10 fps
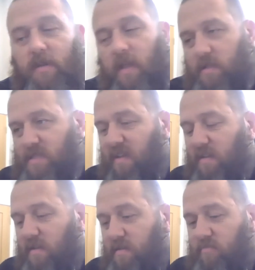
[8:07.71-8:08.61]
I'll tell
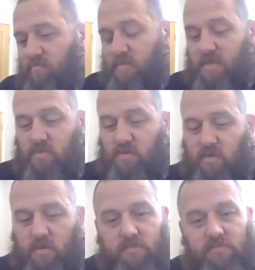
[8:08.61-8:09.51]
her, and she just
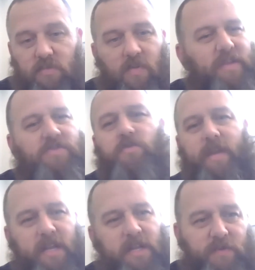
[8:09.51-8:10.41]
goes, "I just went
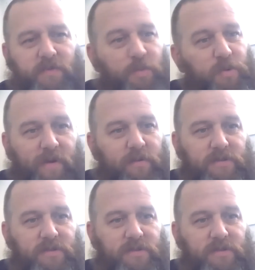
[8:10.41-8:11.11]
garage for a couple of hours."